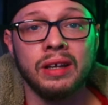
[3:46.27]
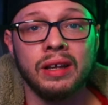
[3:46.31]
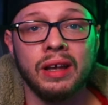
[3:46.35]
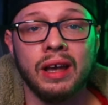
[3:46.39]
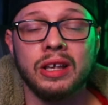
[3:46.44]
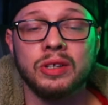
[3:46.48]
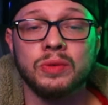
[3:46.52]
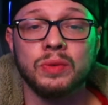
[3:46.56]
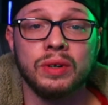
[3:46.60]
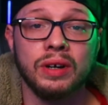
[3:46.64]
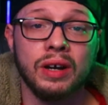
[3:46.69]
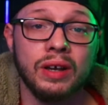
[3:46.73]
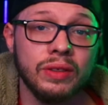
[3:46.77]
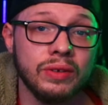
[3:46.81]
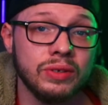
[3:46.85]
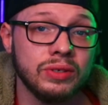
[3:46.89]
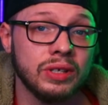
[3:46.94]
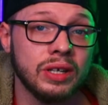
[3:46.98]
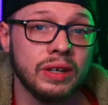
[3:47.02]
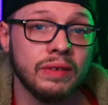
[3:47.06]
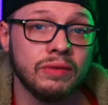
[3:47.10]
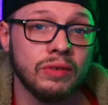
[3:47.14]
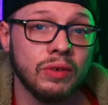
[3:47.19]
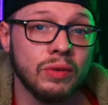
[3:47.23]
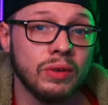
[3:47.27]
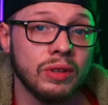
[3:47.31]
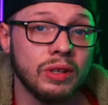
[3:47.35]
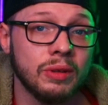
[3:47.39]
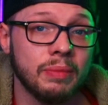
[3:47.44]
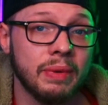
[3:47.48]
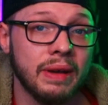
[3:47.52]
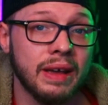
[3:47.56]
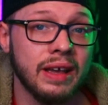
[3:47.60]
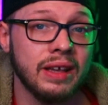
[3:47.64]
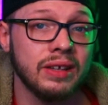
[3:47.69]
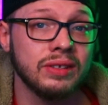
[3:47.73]
As were others that I've grown in the
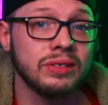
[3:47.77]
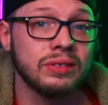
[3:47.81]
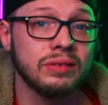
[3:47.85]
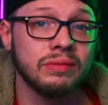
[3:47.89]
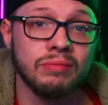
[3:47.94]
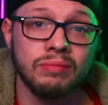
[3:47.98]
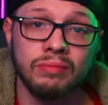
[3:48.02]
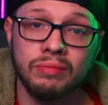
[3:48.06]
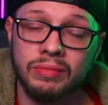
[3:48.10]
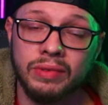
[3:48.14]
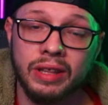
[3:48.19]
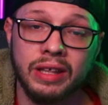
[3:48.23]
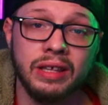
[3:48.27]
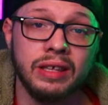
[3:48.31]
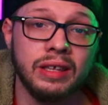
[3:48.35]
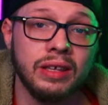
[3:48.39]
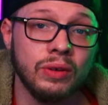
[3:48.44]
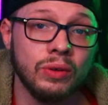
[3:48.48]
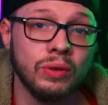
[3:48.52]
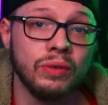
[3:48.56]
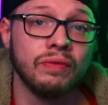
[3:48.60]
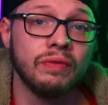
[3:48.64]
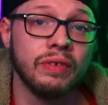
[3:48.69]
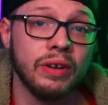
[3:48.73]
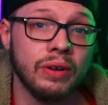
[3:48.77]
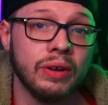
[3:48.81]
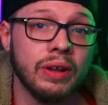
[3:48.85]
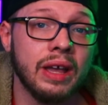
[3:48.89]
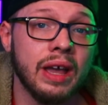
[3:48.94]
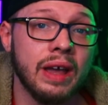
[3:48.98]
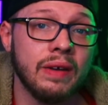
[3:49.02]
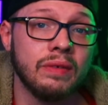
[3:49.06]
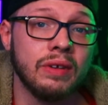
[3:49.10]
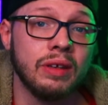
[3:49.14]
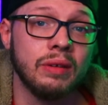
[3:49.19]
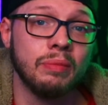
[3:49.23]
past, they yield very
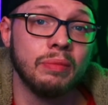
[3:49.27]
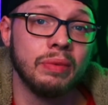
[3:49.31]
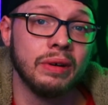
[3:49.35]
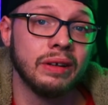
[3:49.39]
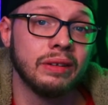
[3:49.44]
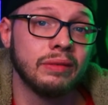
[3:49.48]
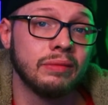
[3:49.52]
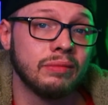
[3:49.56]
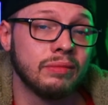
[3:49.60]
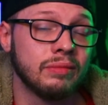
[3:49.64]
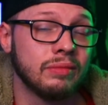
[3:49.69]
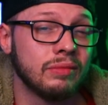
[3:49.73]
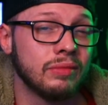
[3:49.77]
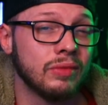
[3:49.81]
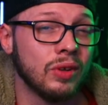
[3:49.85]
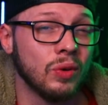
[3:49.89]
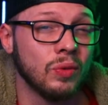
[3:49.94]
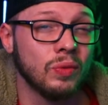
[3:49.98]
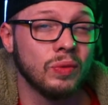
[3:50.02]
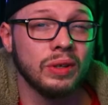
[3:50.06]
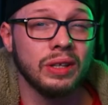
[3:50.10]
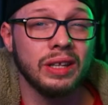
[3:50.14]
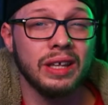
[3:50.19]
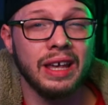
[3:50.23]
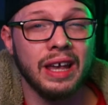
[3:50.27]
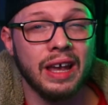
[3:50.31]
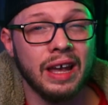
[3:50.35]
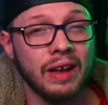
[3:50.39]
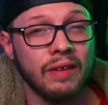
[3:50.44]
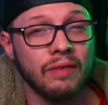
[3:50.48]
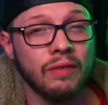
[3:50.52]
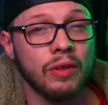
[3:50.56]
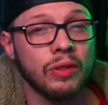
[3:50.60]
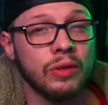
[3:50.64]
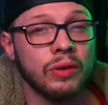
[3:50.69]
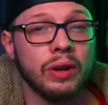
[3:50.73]
heavy, but don't really
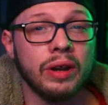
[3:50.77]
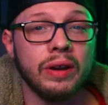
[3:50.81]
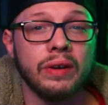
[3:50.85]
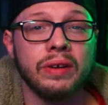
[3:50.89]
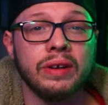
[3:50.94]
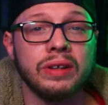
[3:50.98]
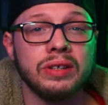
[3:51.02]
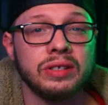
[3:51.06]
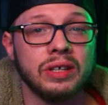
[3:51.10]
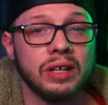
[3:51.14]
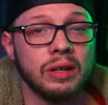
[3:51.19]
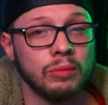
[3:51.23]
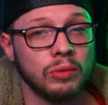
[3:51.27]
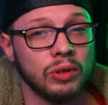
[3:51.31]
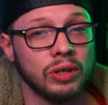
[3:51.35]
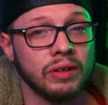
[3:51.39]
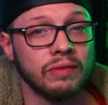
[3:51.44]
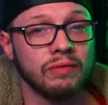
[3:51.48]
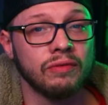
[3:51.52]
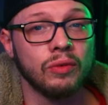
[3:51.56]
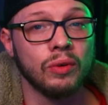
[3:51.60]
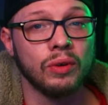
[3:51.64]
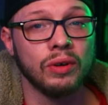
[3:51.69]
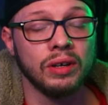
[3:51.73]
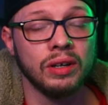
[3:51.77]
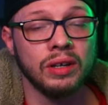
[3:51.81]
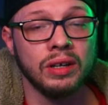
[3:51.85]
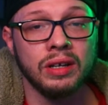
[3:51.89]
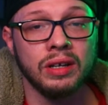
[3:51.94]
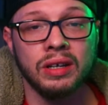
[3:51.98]
have other areas that I'm looking for.